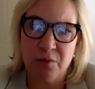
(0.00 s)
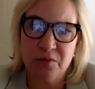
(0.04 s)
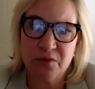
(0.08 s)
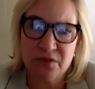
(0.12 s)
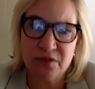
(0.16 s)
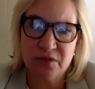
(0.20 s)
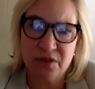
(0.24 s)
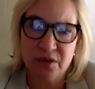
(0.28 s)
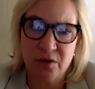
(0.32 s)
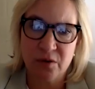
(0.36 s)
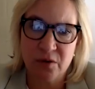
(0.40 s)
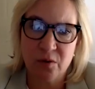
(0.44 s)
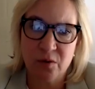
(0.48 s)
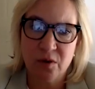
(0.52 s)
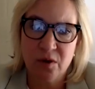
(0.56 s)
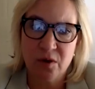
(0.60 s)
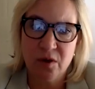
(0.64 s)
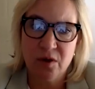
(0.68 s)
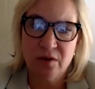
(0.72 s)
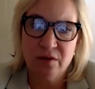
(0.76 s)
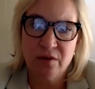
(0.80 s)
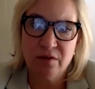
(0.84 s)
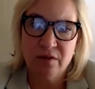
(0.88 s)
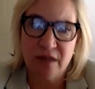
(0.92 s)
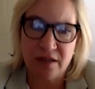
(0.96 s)
So
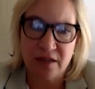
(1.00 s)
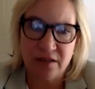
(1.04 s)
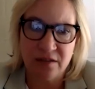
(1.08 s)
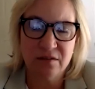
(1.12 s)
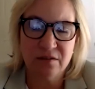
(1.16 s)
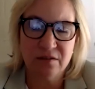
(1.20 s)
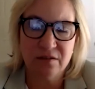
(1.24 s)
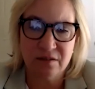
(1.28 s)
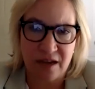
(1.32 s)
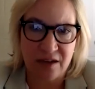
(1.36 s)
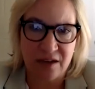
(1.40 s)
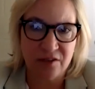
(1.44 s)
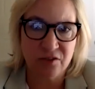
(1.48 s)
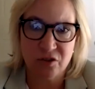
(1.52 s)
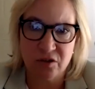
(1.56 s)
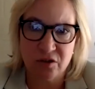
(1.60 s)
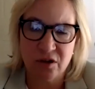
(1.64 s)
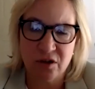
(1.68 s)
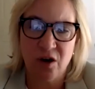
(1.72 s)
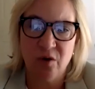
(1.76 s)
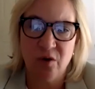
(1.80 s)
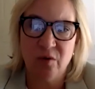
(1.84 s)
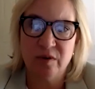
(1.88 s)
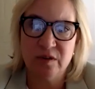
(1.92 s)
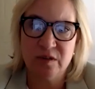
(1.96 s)
that should
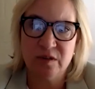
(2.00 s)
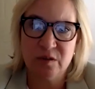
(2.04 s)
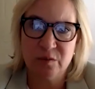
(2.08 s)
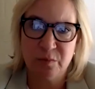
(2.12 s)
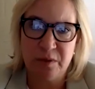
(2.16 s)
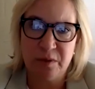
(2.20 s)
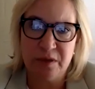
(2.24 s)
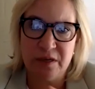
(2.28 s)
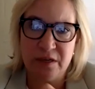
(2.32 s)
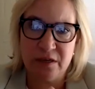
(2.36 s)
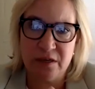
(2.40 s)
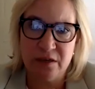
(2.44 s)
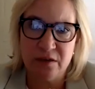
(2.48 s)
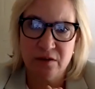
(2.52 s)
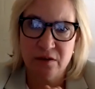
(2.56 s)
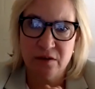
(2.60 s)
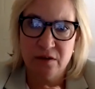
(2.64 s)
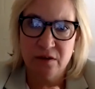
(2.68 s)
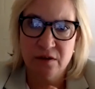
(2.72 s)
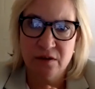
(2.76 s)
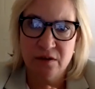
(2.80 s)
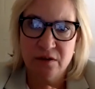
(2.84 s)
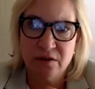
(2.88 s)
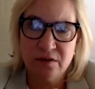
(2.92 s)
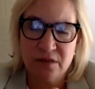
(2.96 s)
always be
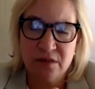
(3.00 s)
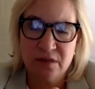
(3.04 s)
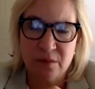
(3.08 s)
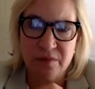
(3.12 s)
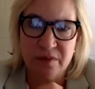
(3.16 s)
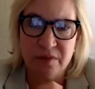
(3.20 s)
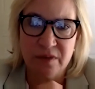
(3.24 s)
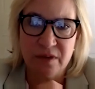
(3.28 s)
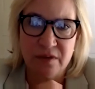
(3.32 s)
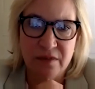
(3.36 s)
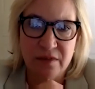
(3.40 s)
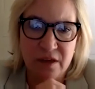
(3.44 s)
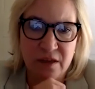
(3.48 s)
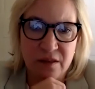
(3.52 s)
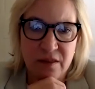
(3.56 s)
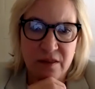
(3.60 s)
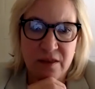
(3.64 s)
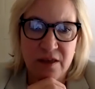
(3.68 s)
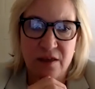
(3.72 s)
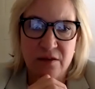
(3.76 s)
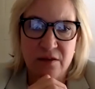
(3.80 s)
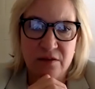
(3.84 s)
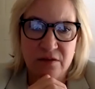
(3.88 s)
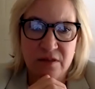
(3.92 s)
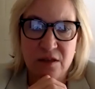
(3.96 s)
something that
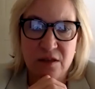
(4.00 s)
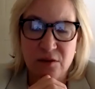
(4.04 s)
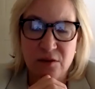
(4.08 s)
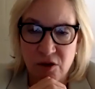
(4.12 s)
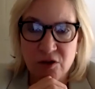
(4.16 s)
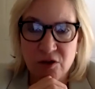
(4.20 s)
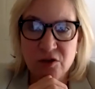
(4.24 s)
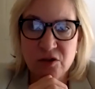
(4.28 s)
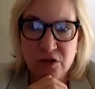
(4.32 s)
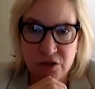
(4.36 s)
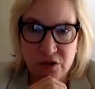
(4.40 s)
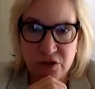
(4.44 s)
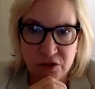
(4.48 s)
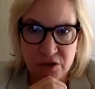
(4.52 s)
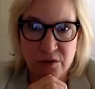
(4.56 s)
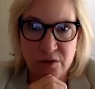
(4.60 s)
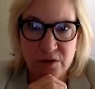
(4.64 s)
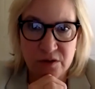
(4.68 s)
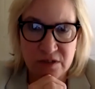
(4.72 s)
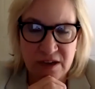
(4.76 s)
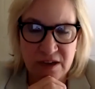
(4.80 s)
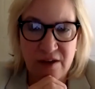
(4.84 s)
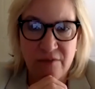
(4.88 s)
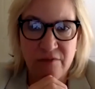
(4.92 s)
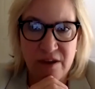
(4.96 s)
they look to do,
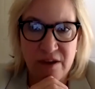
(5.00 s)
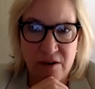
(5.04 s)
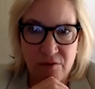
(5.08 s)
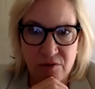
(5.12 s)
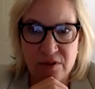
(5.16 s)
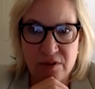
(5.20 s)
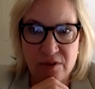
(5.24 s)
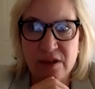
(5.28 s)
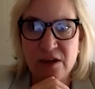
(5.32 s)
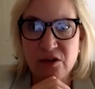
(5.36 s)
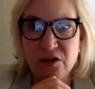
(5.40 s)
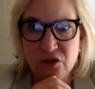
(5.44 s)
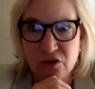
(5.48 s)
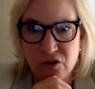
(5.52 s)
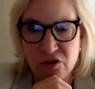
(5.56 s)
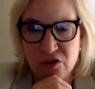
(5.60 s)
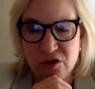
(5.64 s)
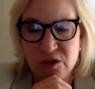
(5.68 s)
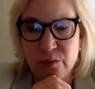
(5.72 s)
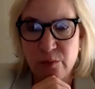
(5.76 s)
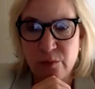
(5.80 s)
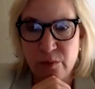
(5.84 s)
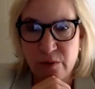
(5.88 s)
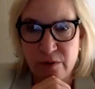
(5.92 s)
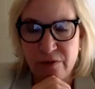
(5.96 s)
is have that
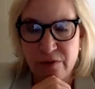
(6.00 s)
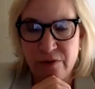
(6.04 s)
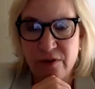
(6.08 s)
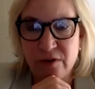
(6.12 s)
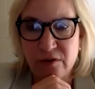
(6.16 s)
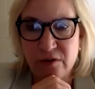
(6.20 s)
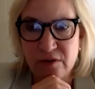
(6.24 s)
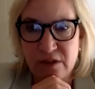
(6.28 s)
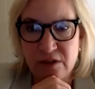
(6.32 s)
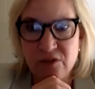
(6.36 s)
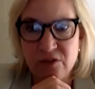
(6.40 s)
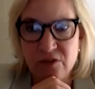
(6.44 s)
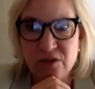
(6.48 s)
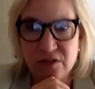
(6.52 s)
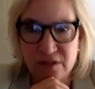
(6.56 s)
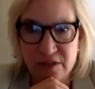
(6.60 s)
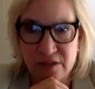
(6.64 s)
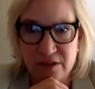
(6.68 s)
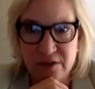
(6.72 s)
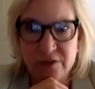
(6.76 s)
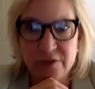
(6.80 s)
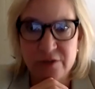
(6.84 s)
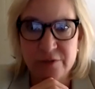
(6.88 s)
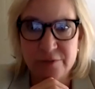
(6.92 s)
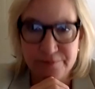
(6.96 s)
relationship with their
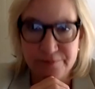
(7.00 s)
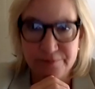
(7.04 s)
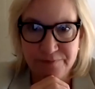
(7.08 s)
legislator.